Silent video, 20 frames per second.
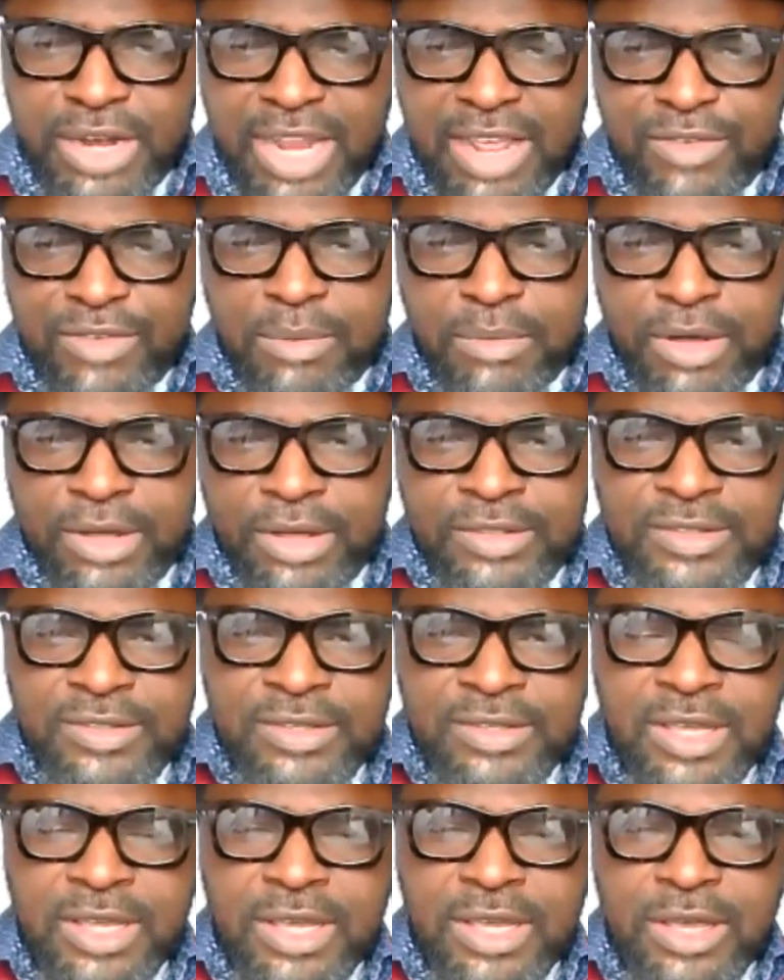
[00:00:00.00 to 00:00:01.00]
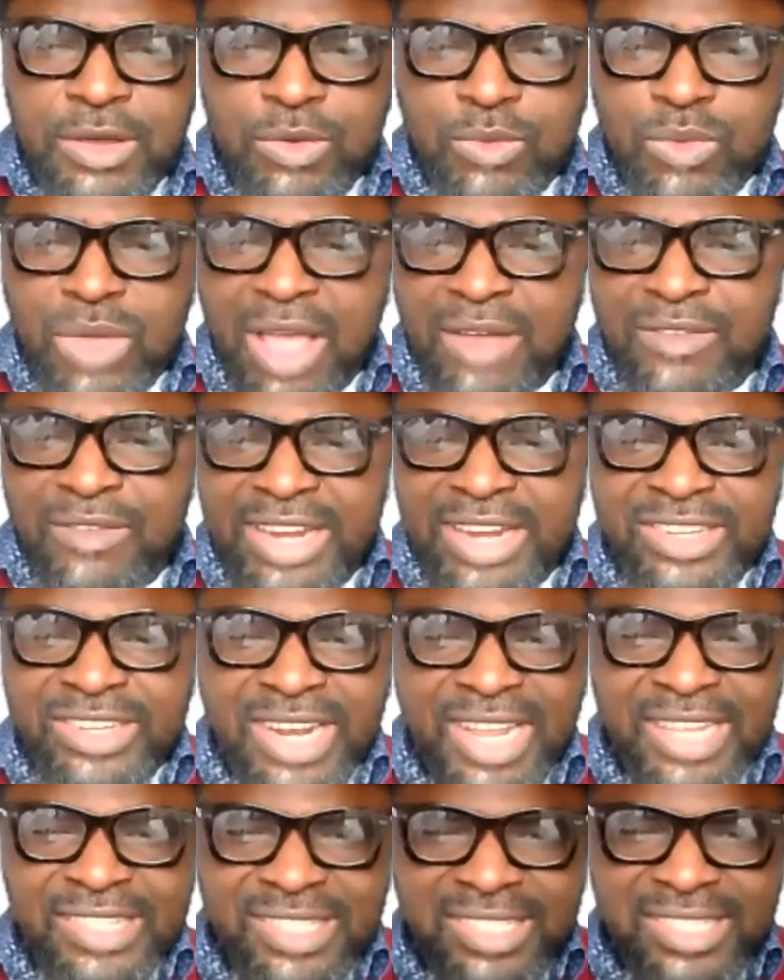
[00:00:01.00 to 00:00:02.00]
But every month, we have
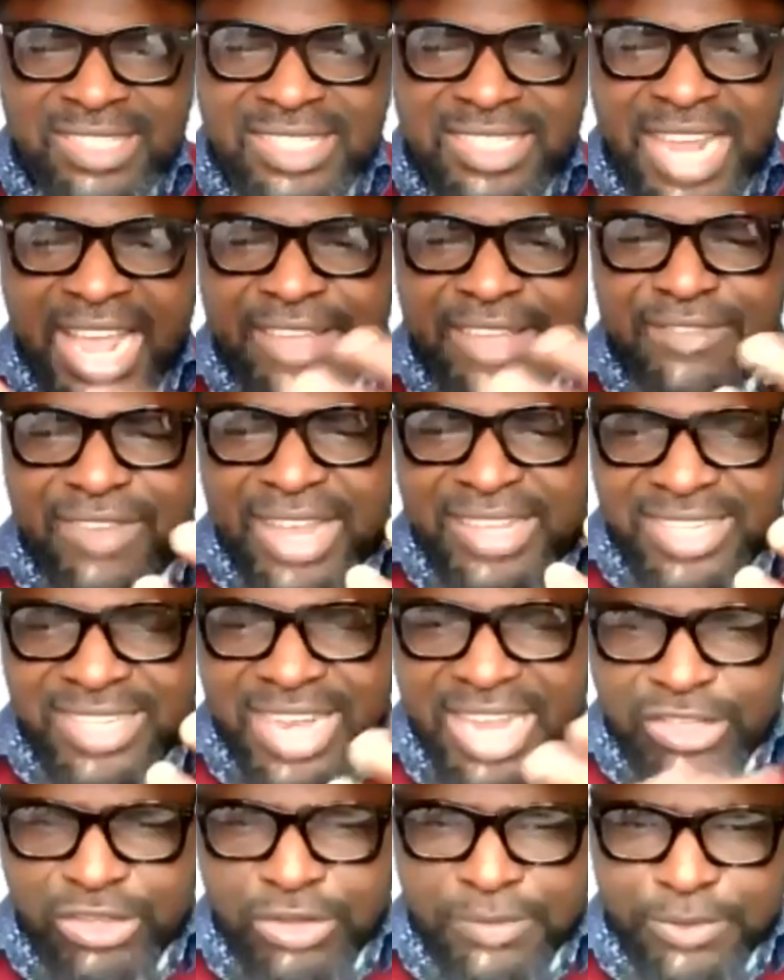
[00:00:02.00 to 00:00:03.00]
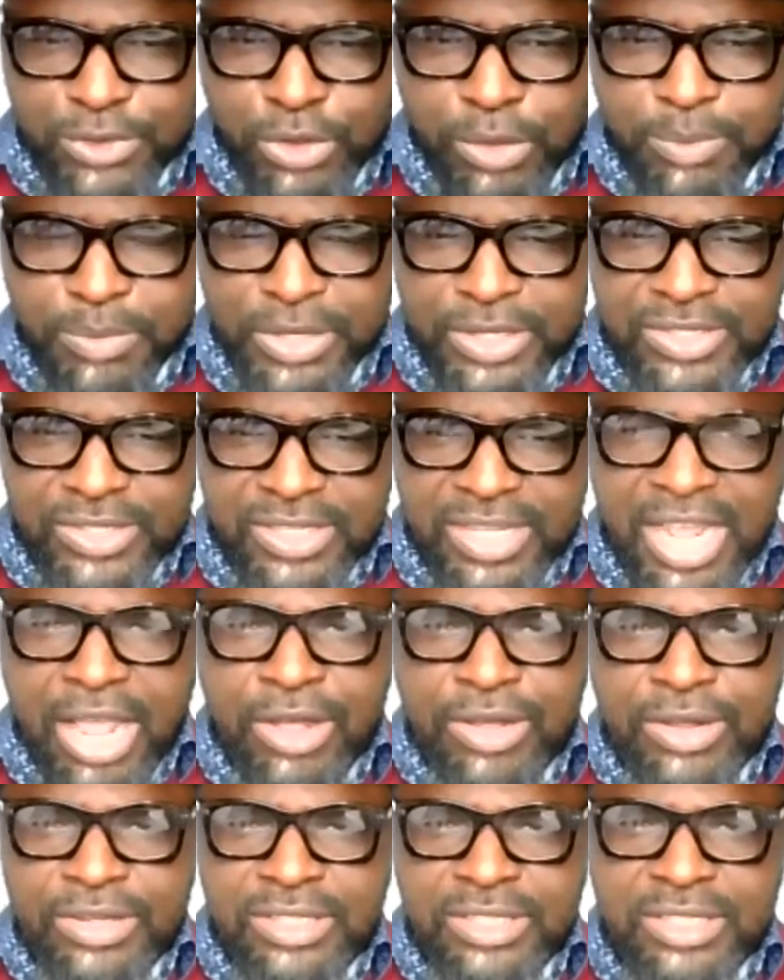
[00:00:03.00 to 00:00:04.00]
addressed diverse kinds of topics.
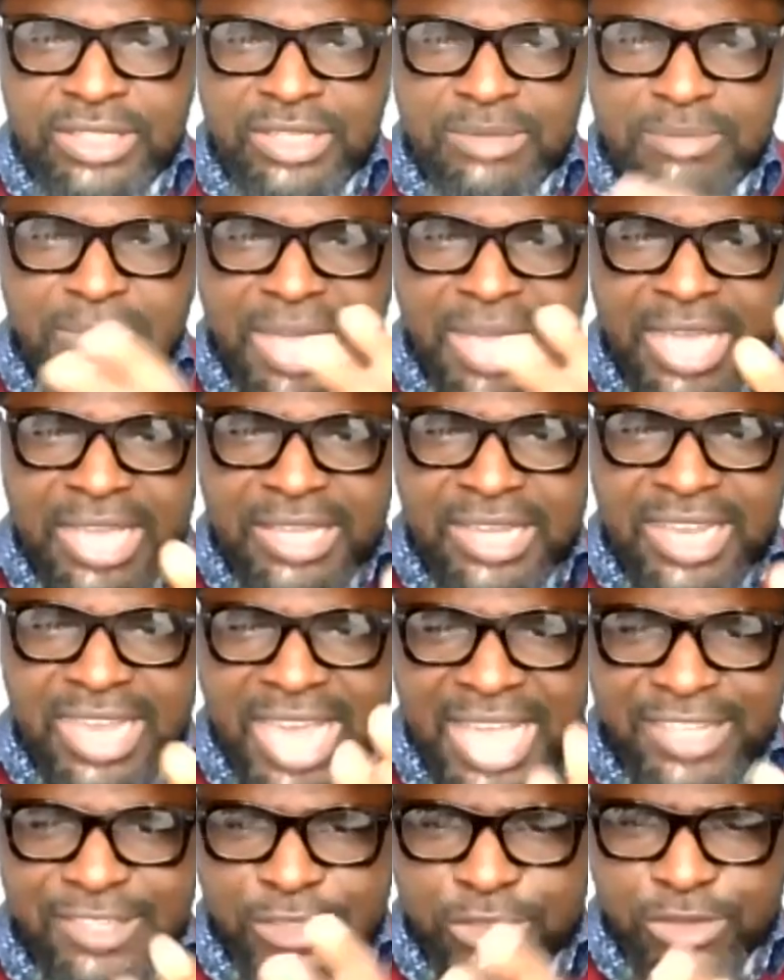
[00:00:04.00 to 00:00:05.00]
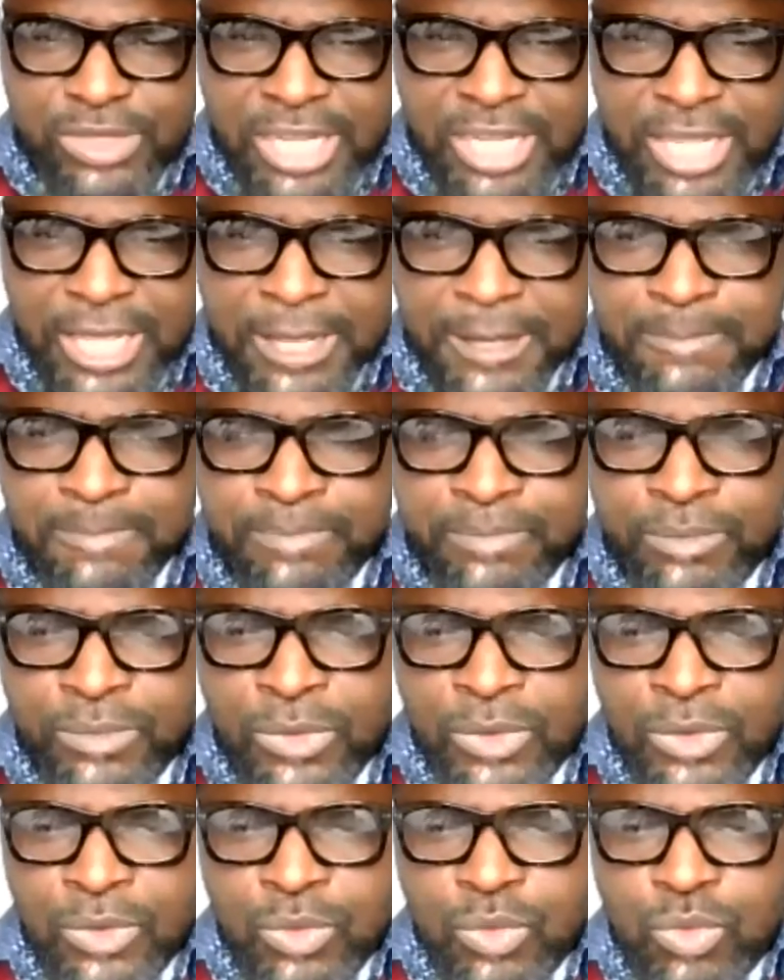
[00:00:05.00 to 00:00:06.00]
Now, my guest today
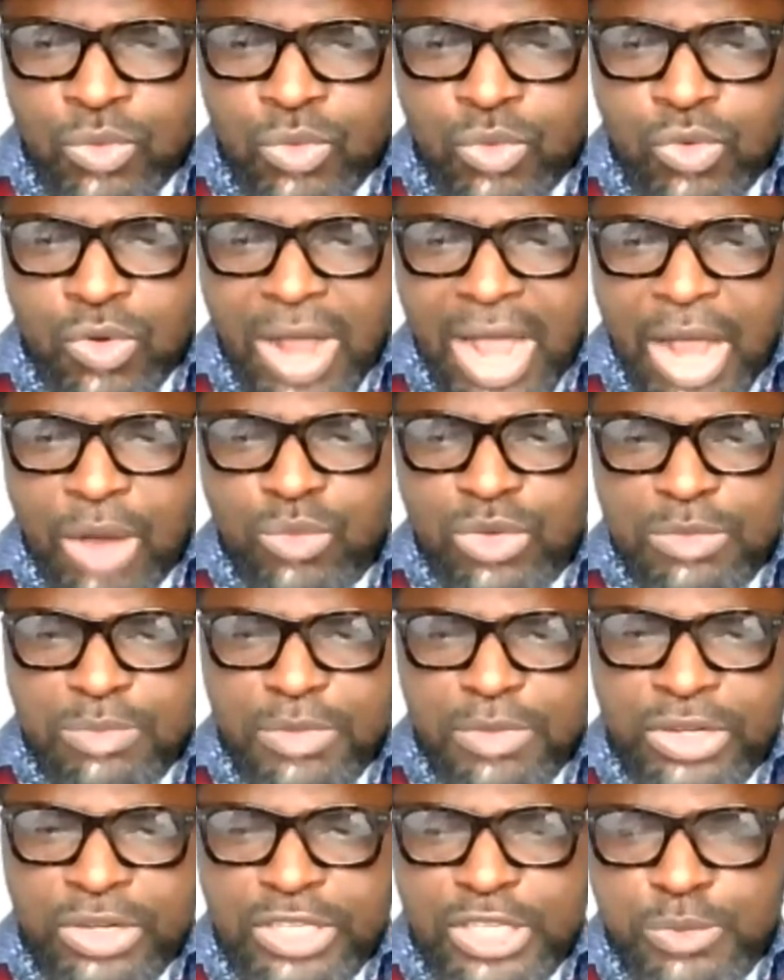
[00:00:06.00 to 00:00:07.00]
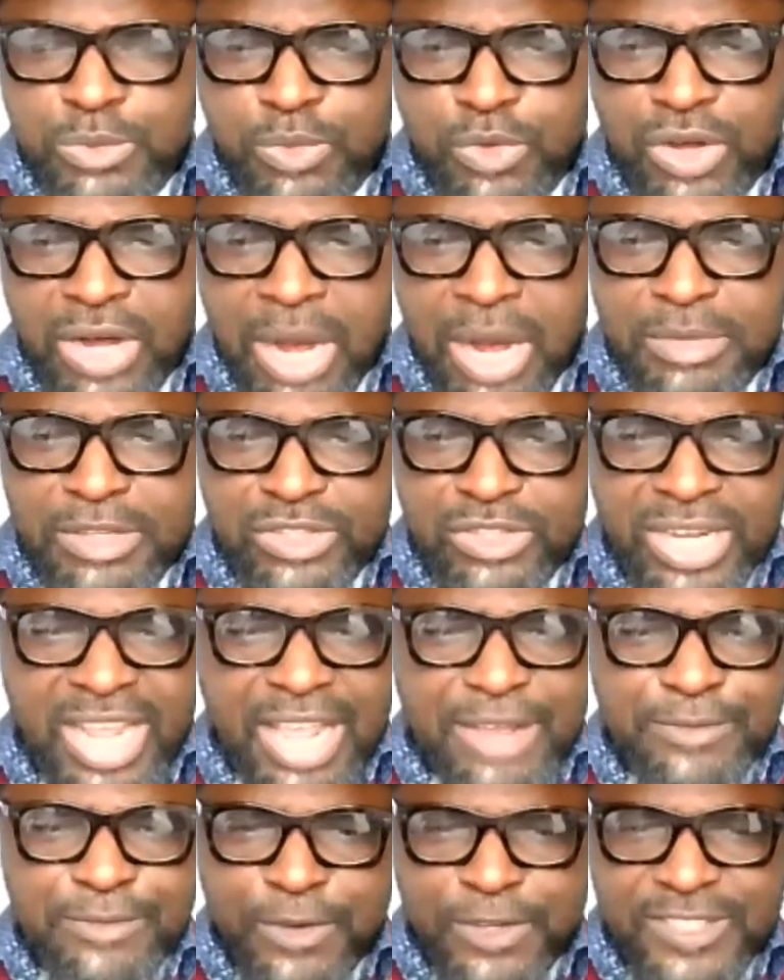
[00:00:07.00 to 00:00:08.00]
who are with me on this program. is not
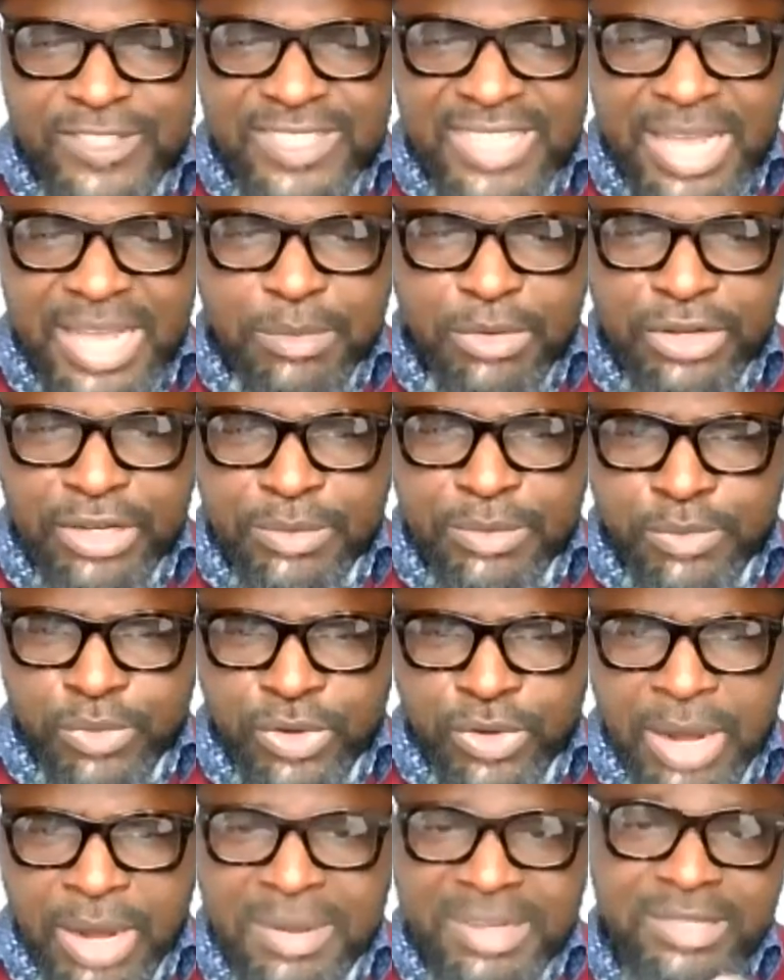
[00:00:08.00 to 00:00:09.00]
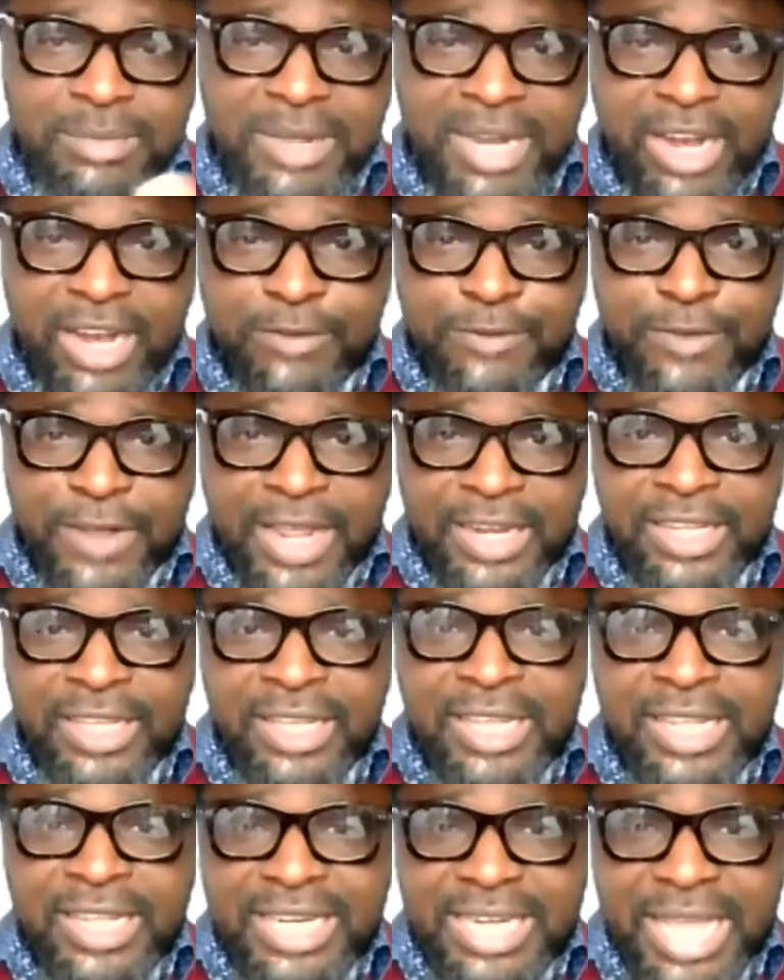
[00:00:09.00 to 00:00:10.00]
their first time on the program. As a matter of fact,
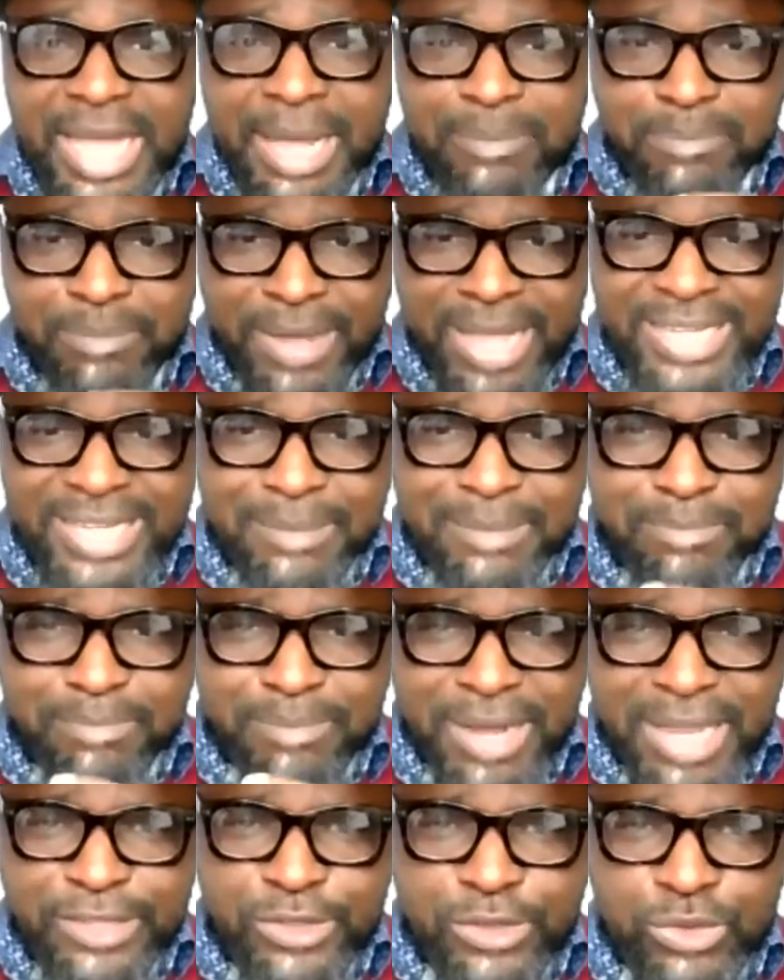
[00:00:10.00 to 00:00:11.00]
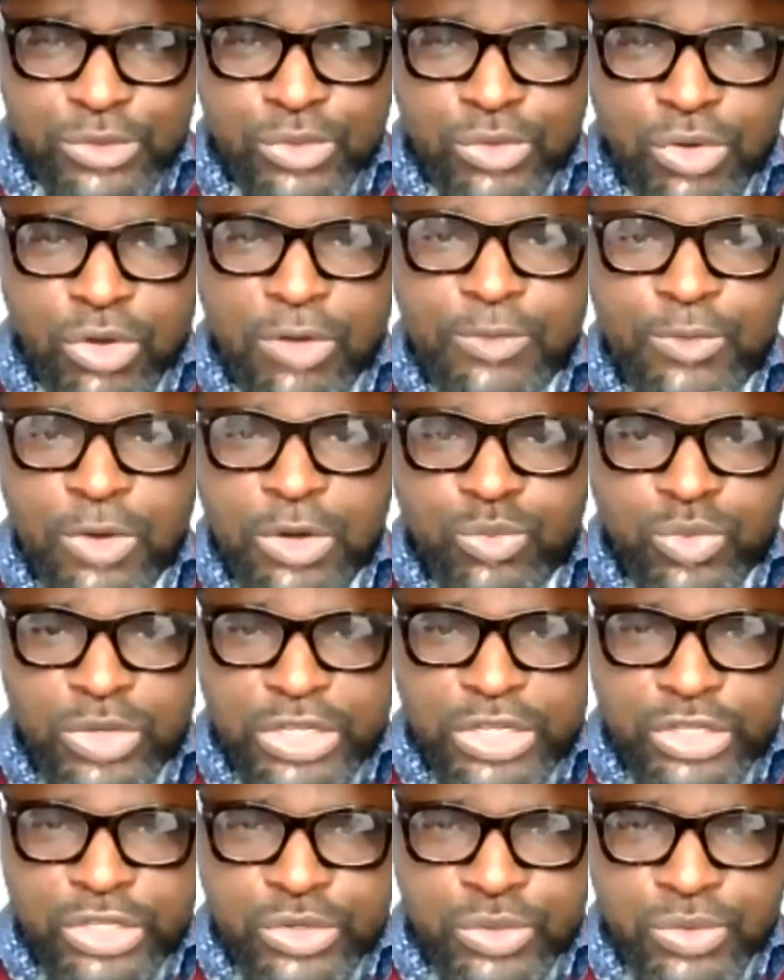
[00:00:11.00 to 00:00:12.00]
they are part and parcel of what
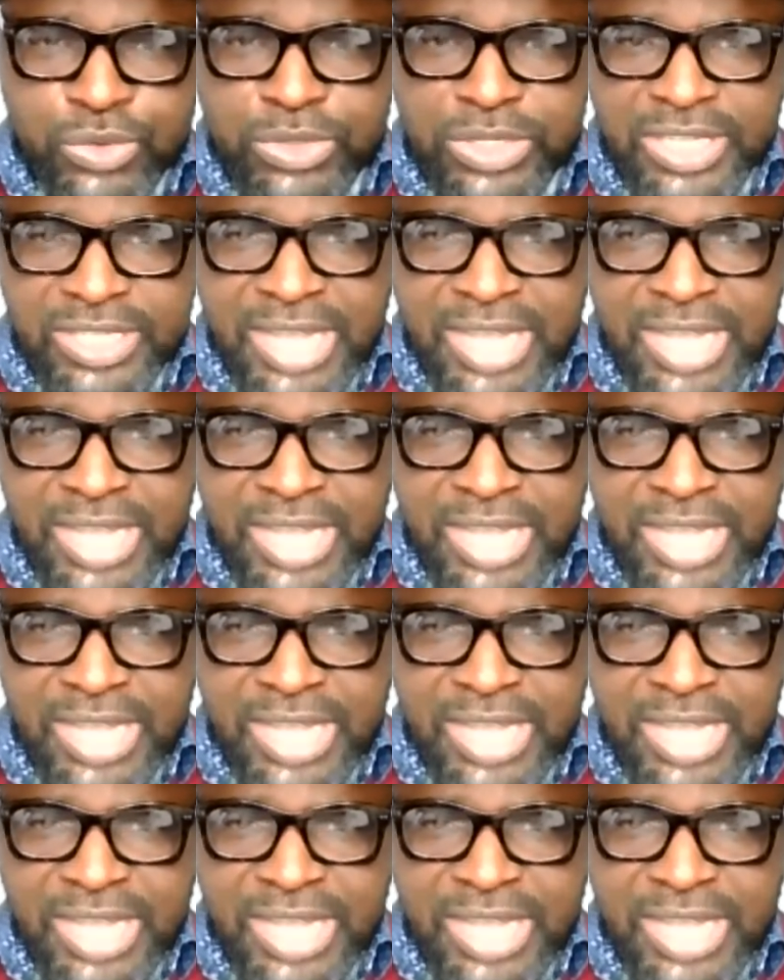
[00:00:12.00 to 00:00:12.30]
we do.